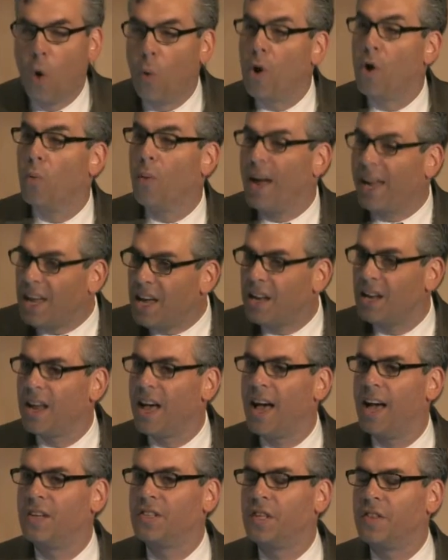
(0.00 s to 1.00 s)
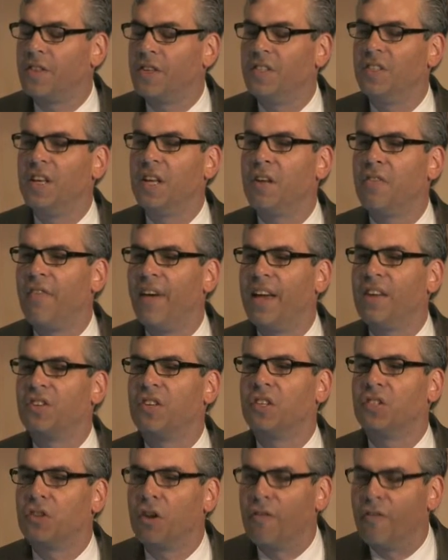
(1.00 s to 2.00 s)
we recognize that these
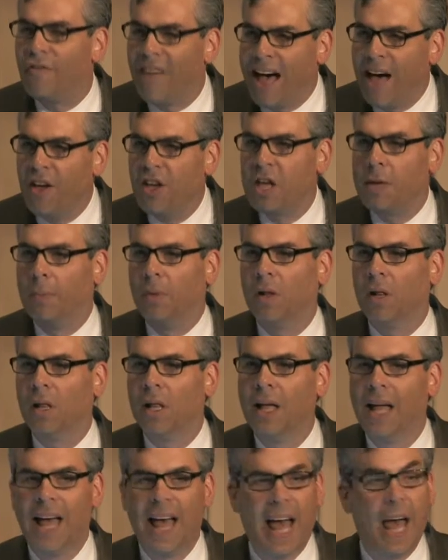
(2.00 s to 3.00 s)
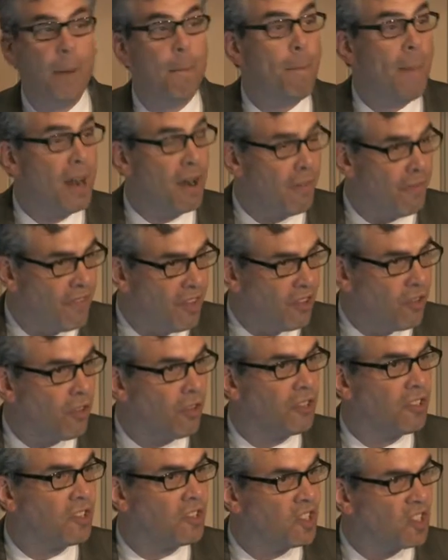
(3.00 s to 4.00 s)
innovations are valuable and
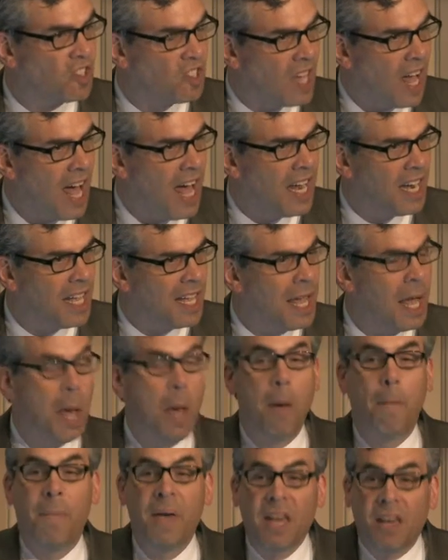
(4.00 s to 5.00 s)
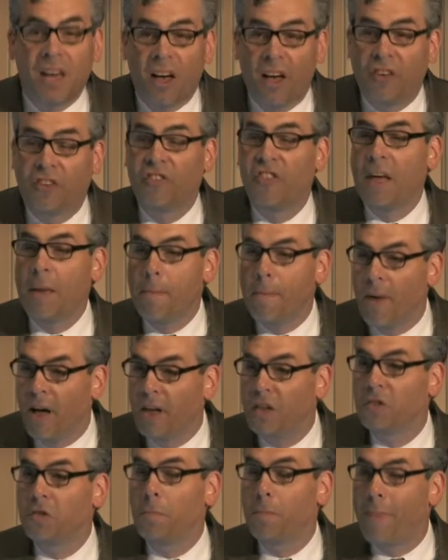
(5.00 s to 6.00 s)
beneficial to society because they
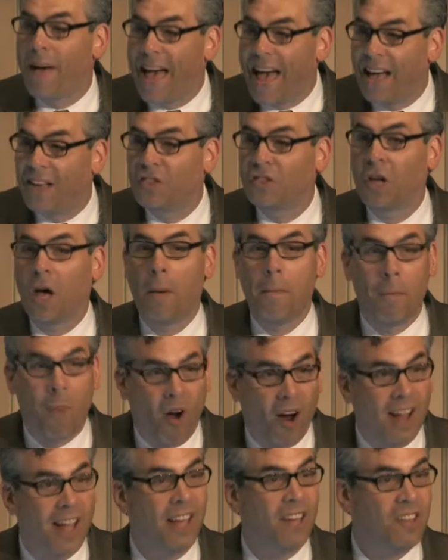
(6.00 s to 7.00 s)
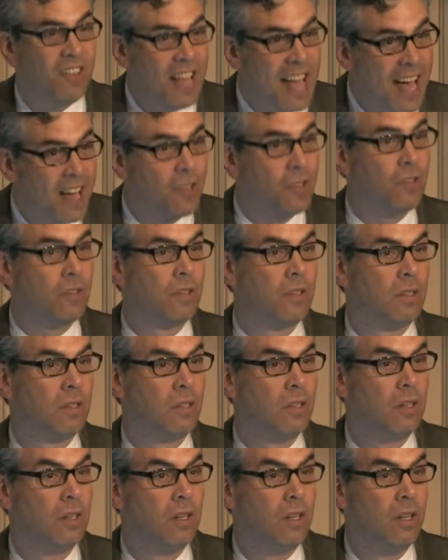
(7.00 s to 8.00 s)
must pass a market test.
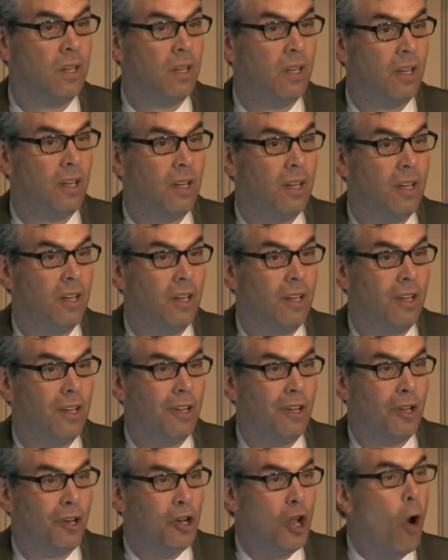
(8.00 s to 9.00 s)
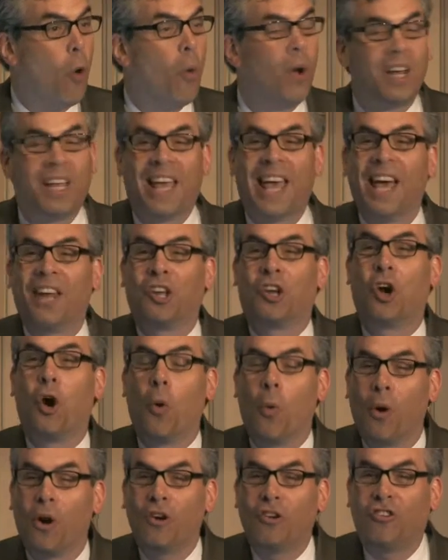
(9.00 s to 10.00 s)
No one can
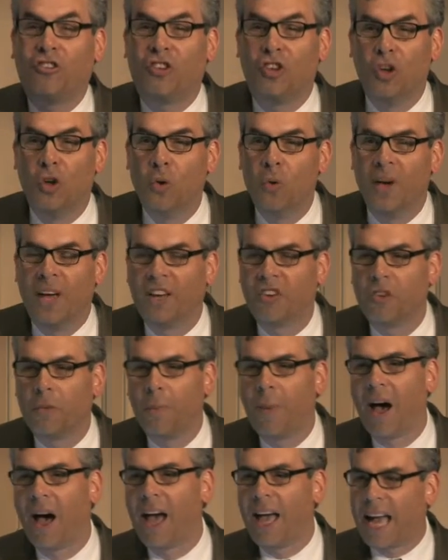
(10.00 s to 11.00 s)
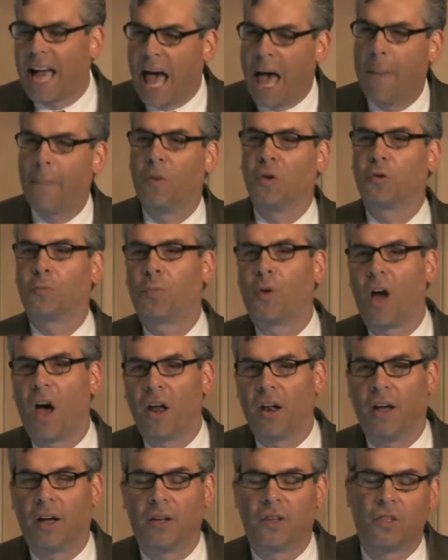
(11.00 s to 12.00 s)
coerce you into buying Apple's
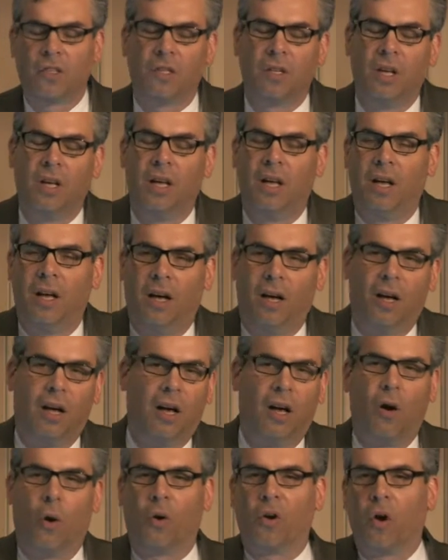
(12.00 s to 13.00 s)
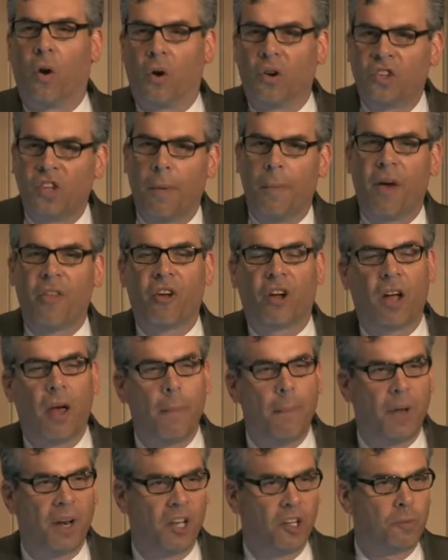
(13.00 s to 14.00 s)
products or some other
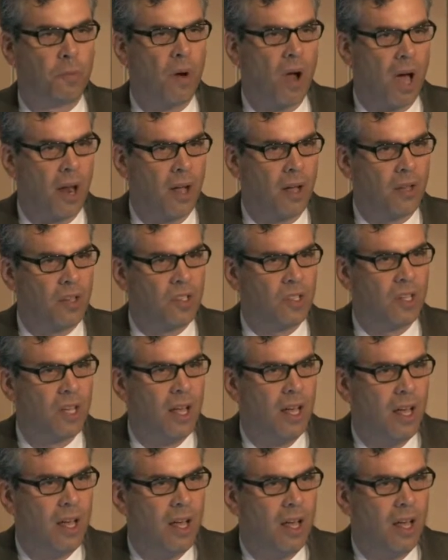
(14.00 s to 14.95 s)
company's products.